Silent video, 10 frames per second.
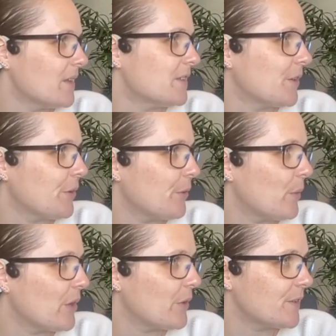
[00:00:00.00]
So
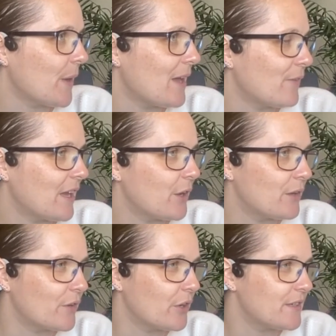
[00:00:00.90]
we also have a
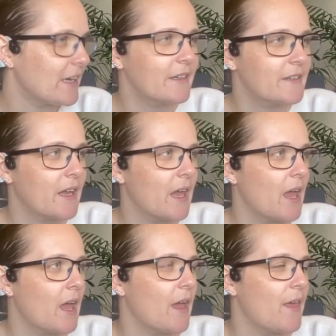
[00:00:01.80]
code of conduct.
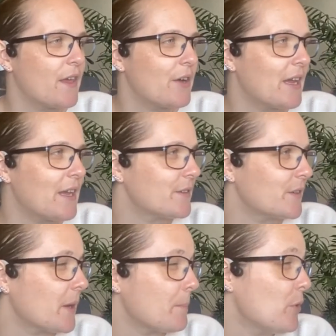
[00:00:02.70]
There is
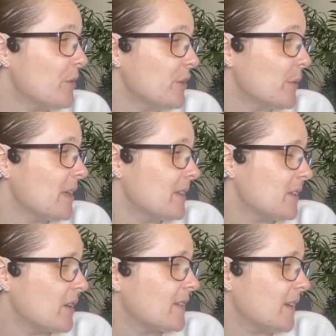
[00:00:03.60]
more to it.
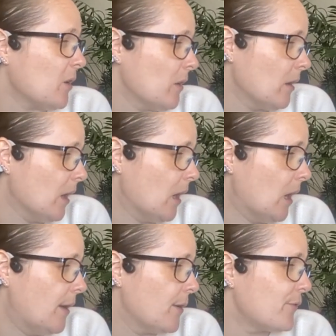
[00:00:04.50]
You can see it on
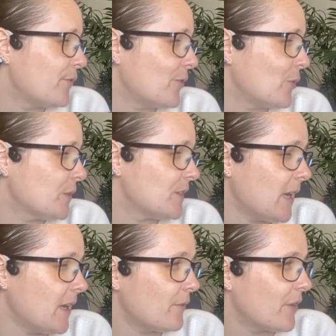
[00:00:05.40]
line
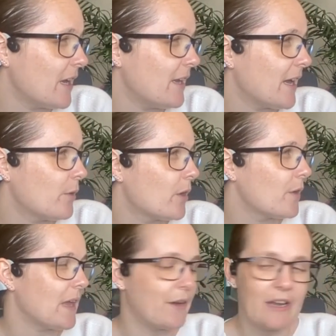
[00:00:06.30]
40 right now
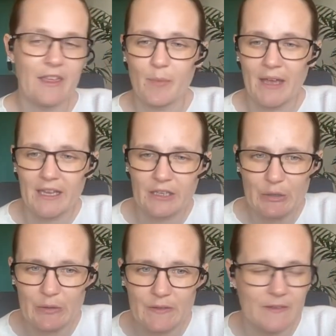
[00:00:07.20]
on our Etherpad
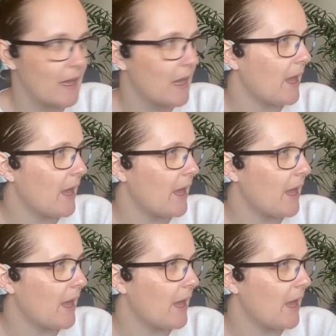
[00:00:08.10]
notes.